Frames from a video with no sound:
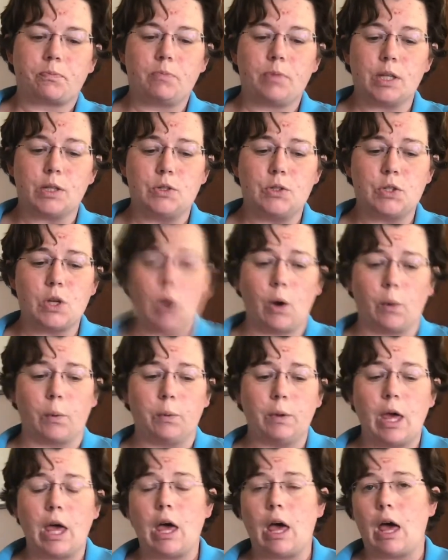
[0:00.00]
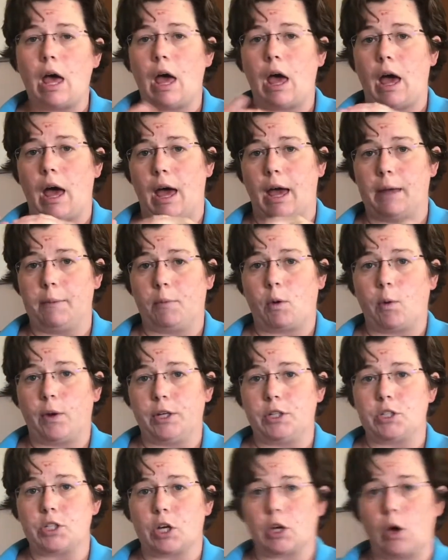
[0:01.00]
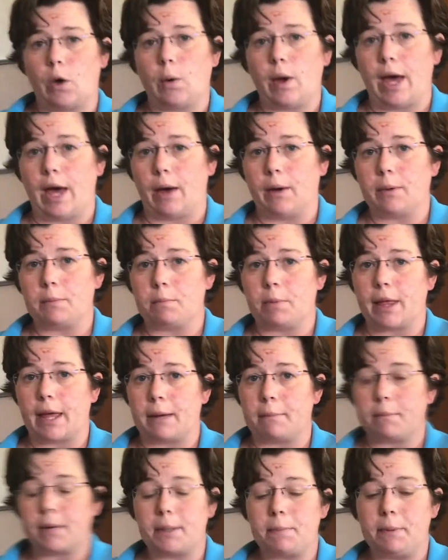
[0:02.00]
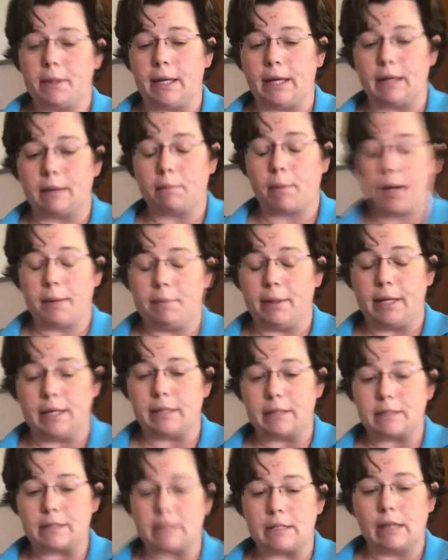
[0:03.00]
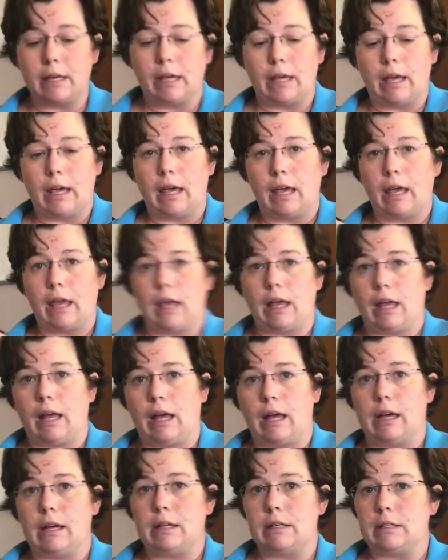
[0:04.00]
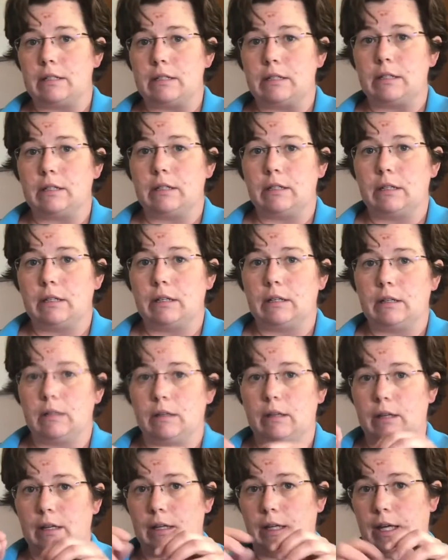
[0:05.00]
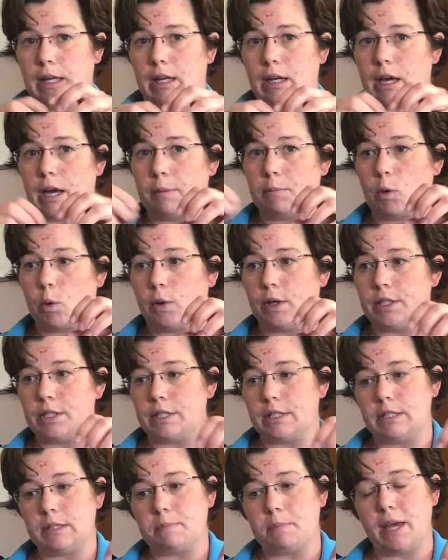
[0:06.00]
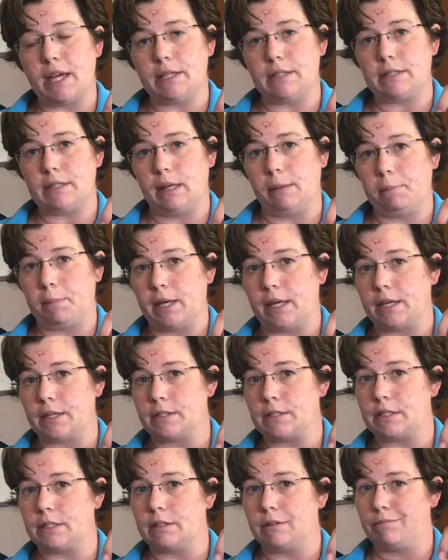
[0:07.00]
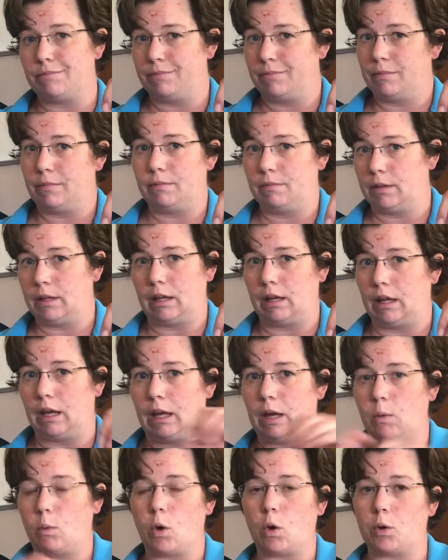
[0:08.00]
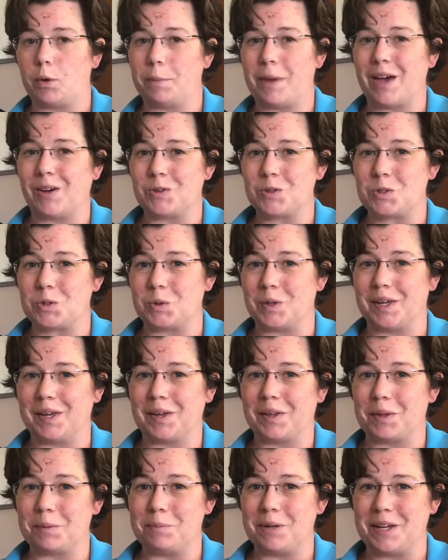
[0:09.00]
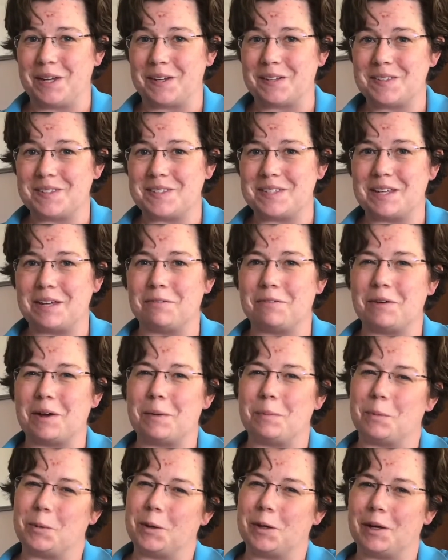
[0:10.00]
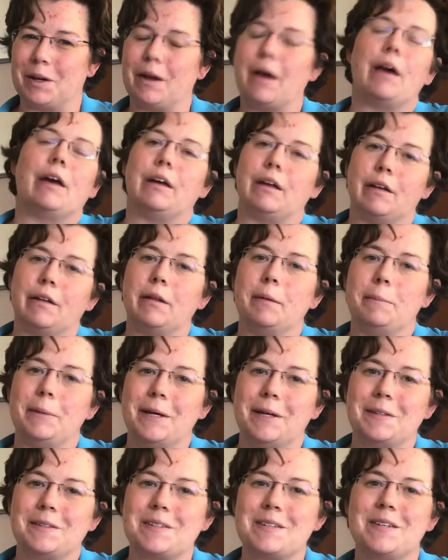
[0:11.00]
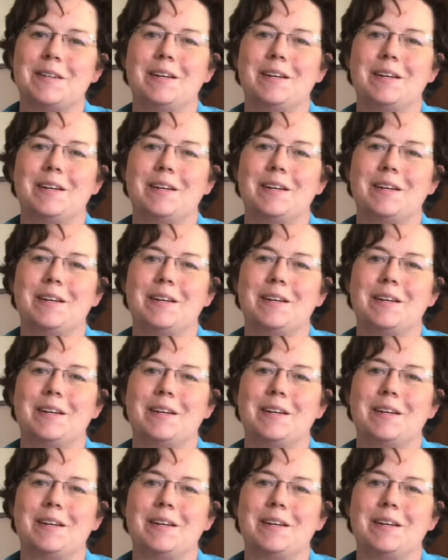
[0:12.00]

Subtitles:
So I'm going to go out and plant my beans, and again, I'm going to space them because it won't amount to a hill of beans if I put a hill of beans.